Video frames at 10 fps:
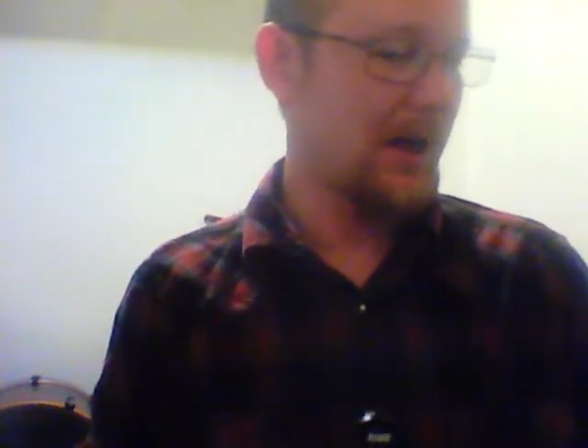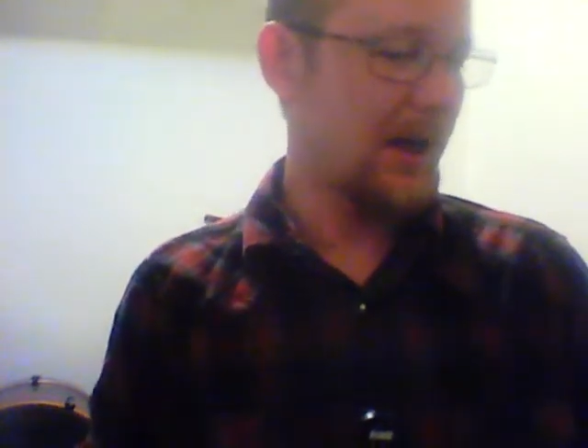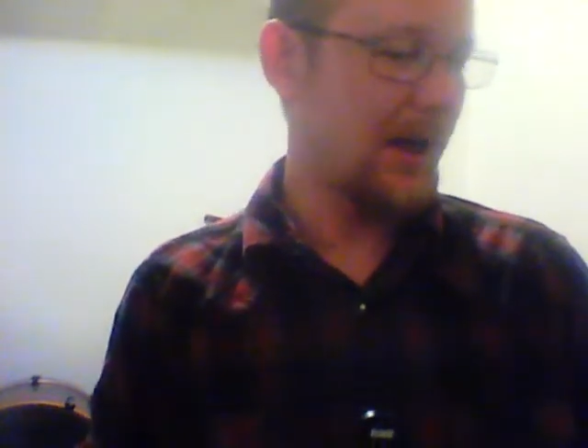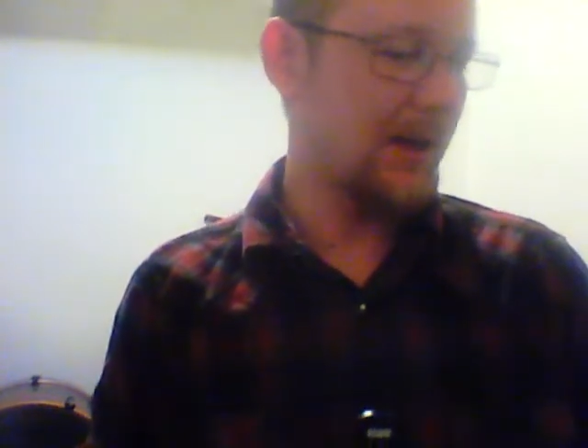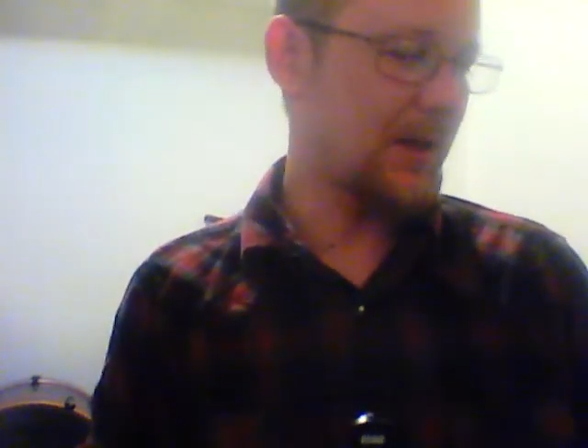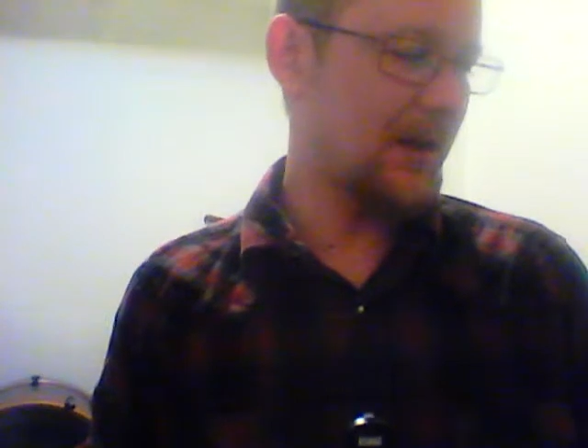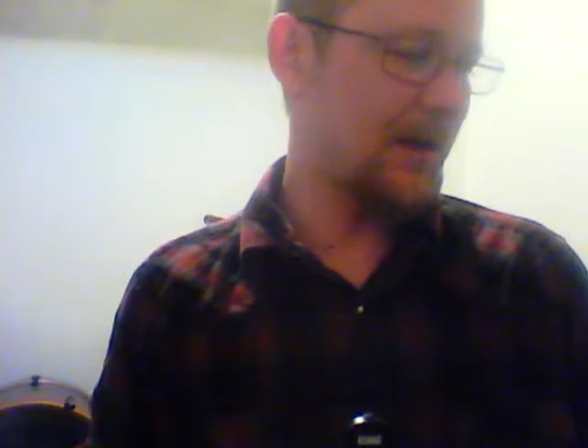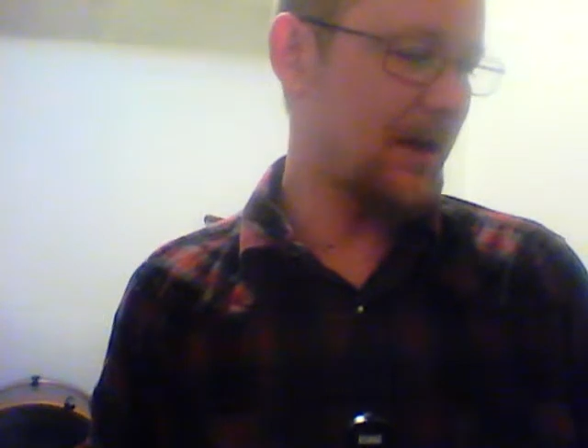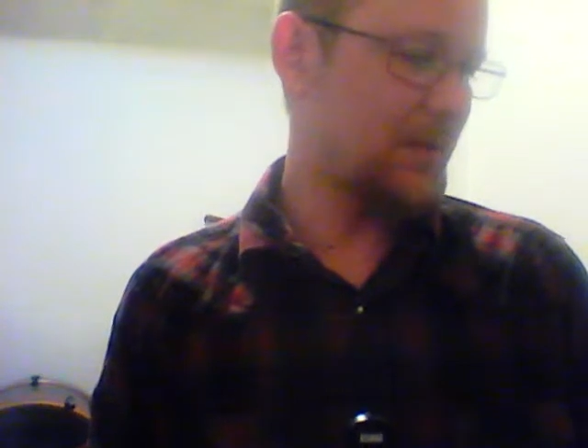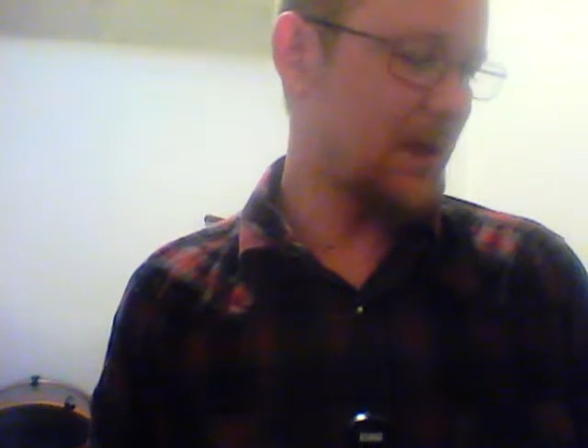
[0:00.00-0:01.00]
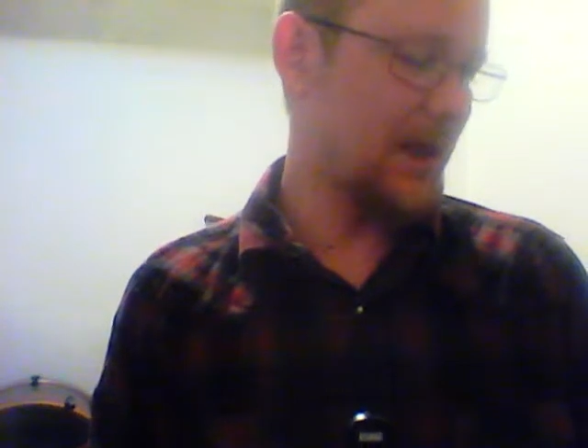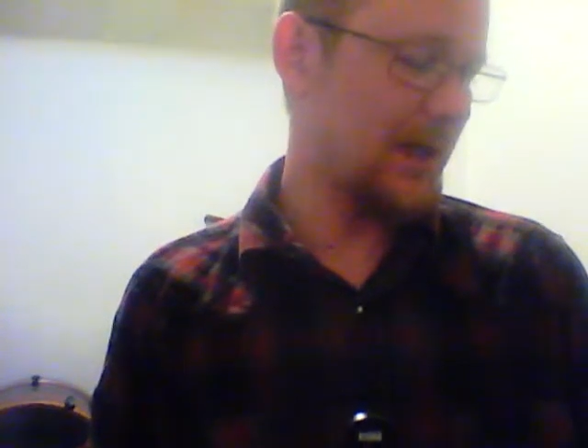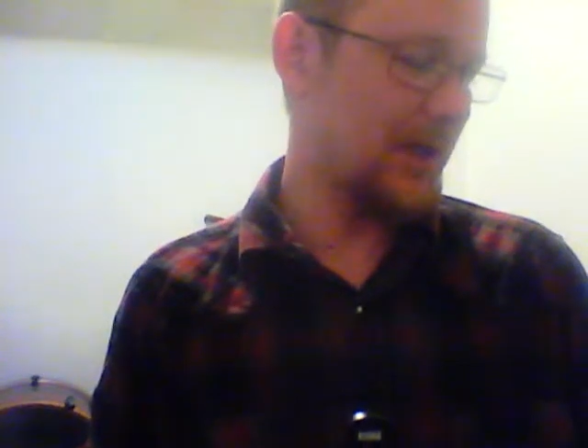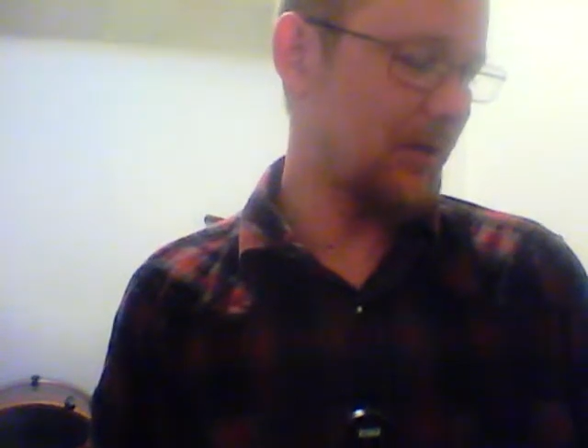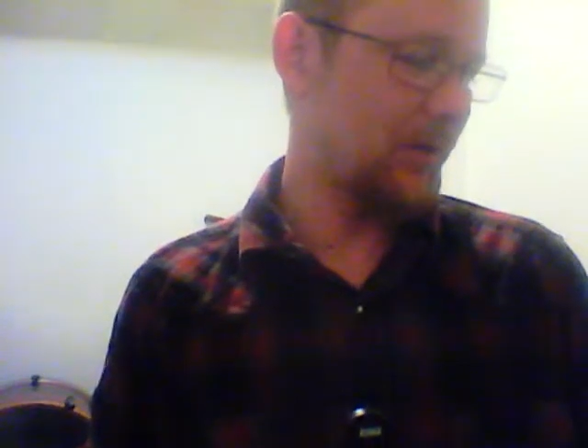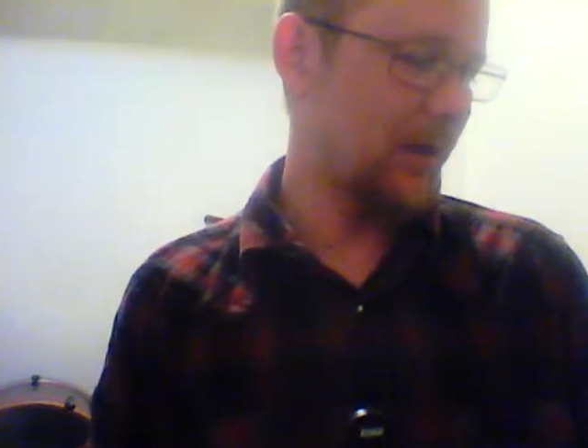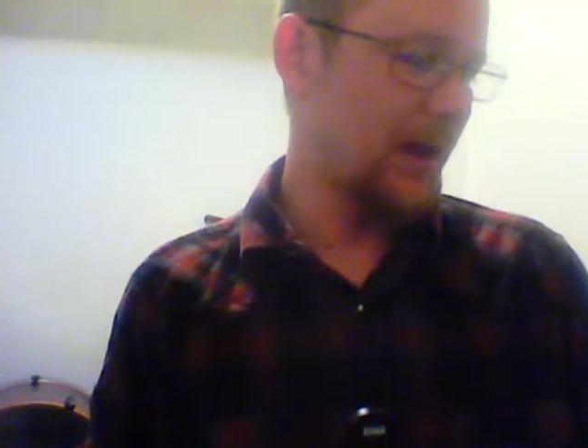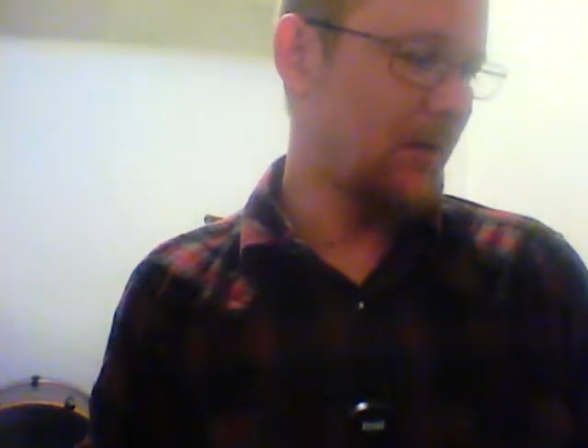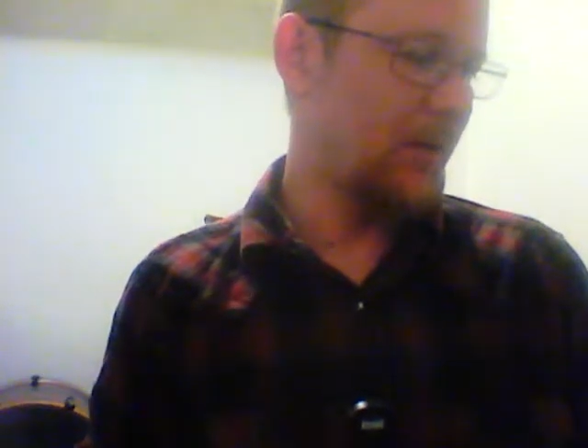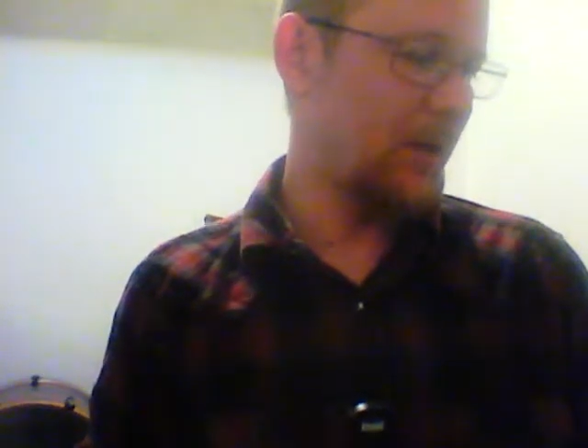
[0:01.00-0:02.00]
Instead, they just make it so
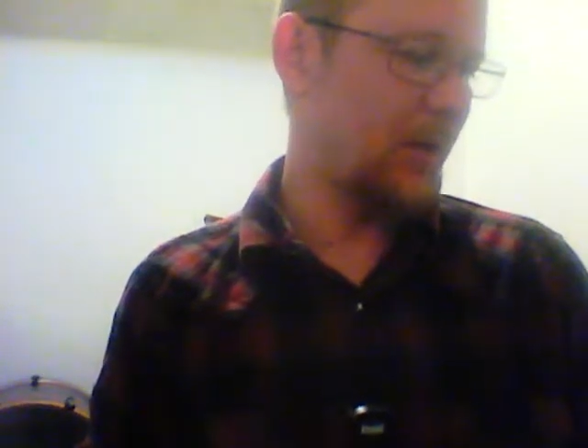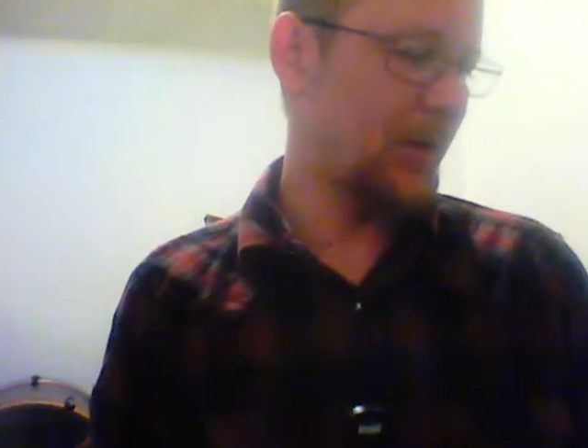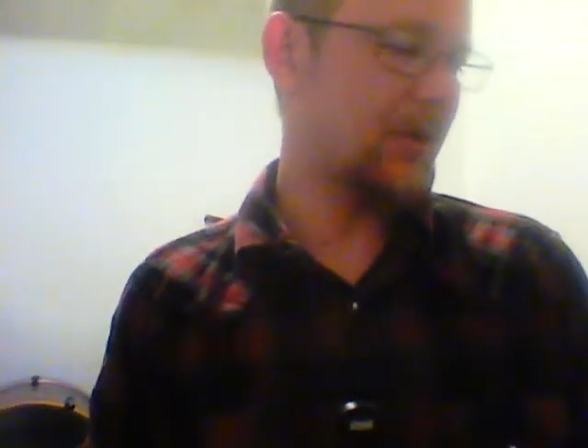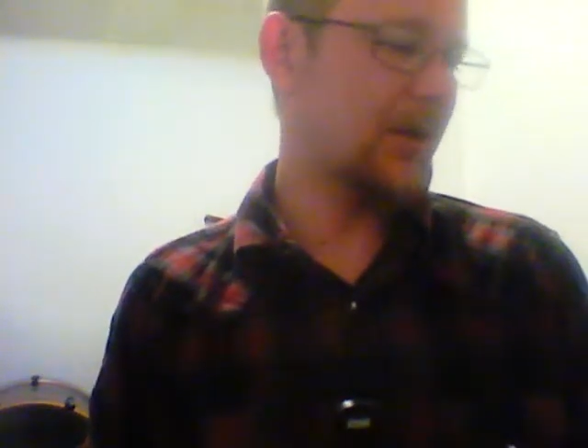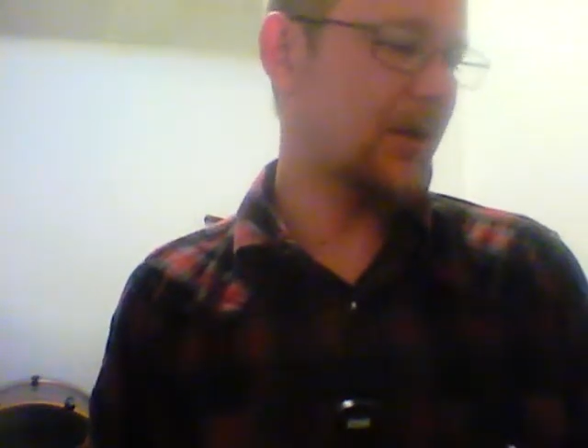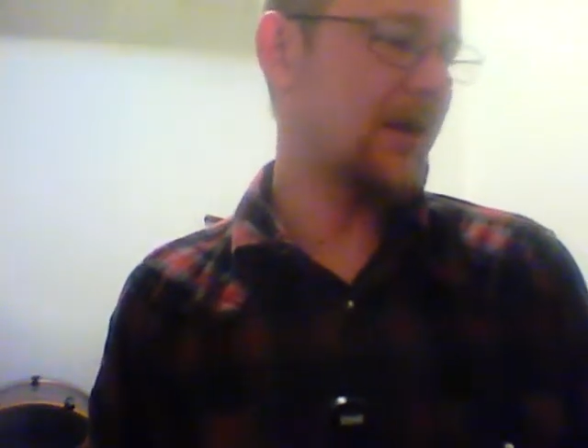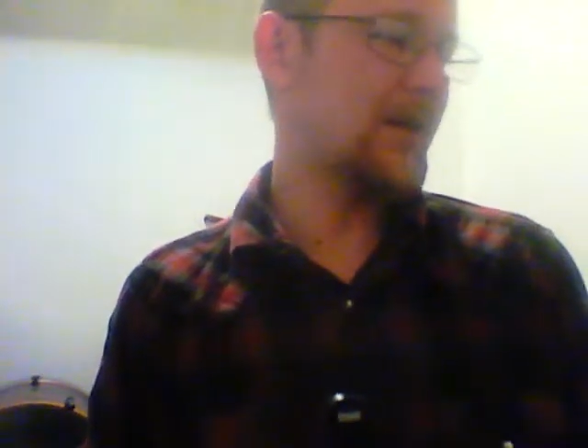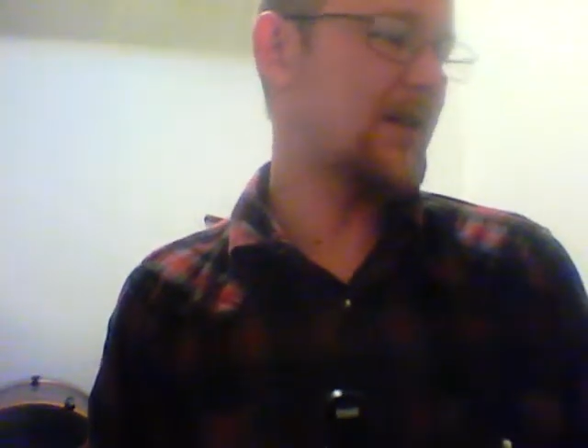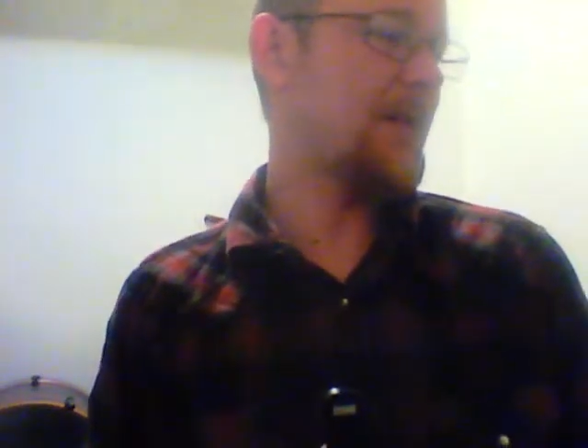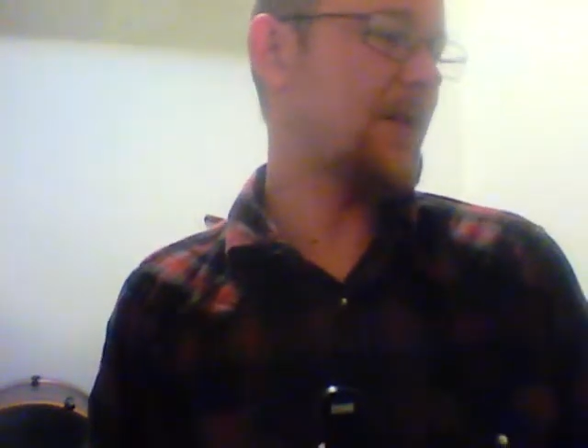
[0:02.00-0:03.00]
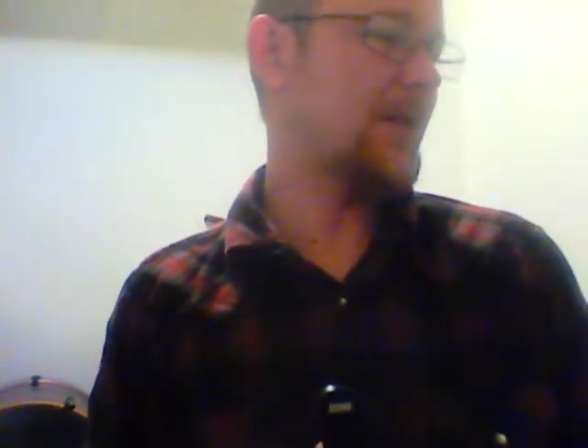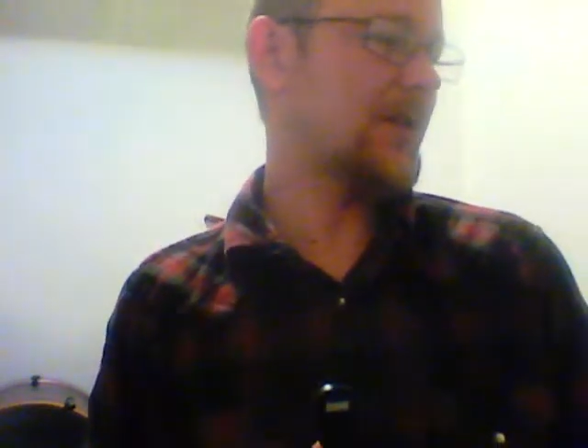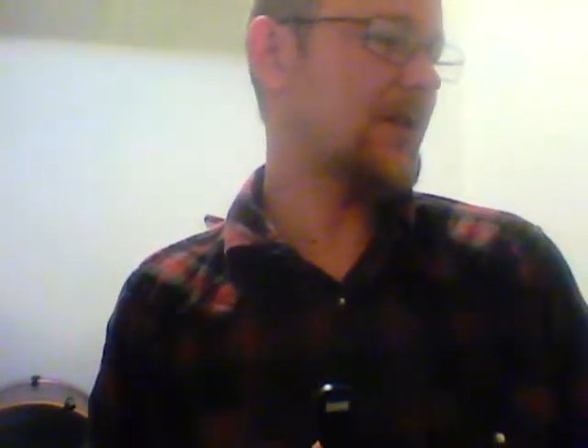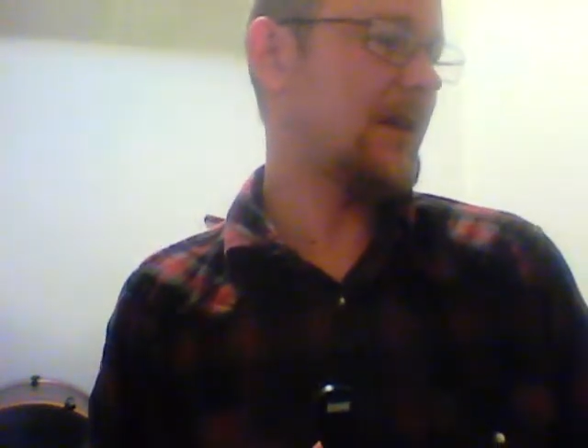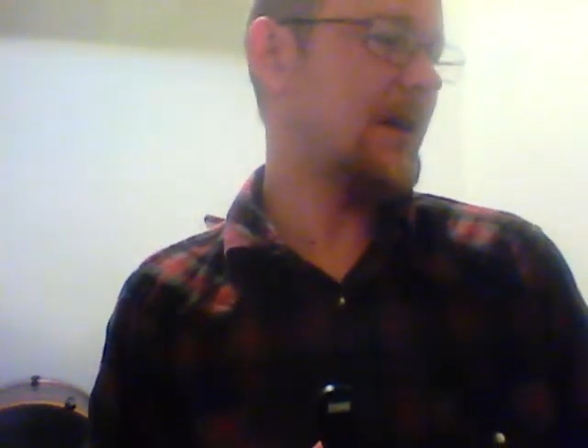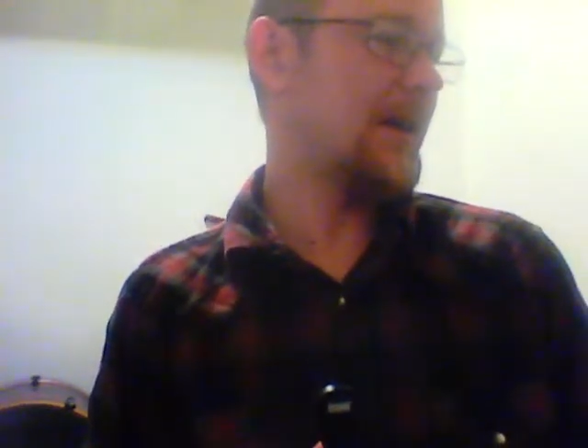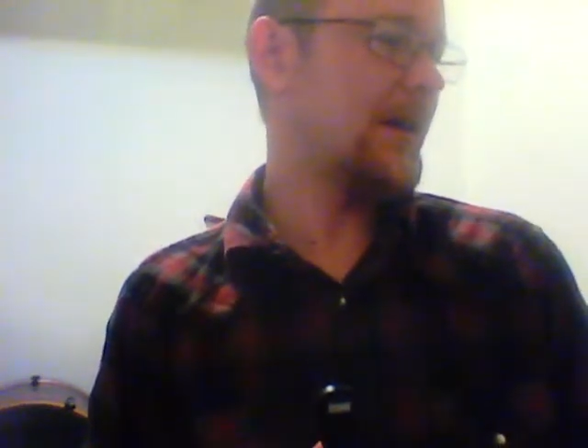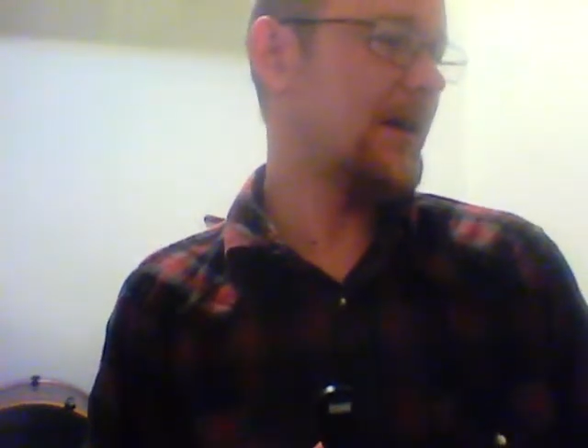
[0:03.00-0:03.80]
people that are trying to step outside